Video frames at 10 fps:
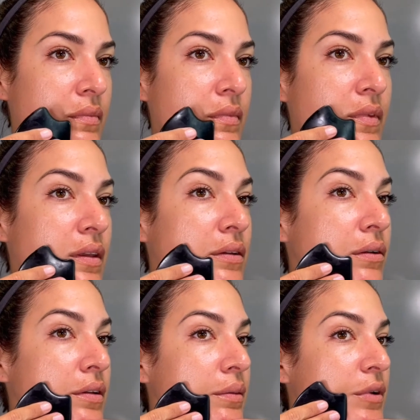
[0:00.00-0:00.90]
You
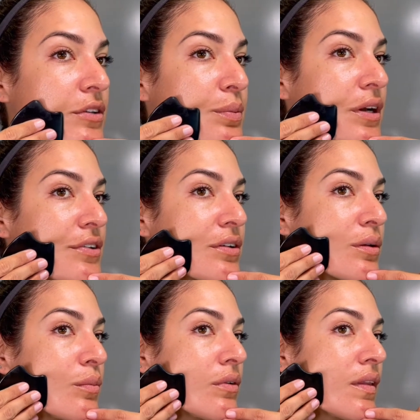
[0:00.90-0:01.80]
don't need much pressure to
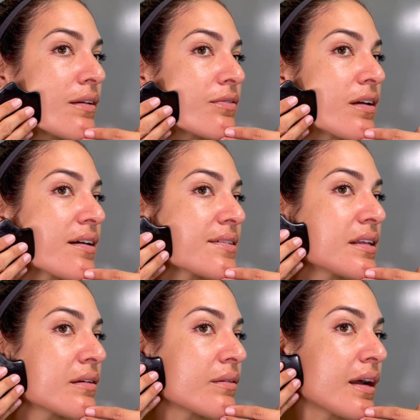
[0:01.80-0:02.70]
move that
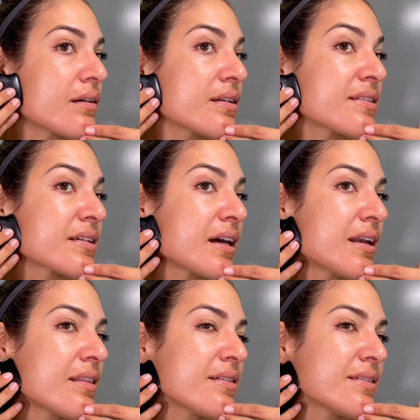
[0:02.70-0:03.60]
frosting around. It's kind
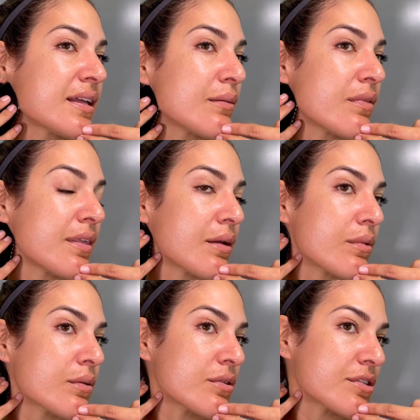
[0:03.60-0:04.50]
of the same thing
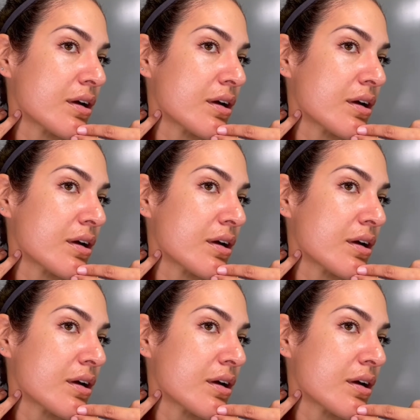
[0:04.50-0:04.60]
with gua sha.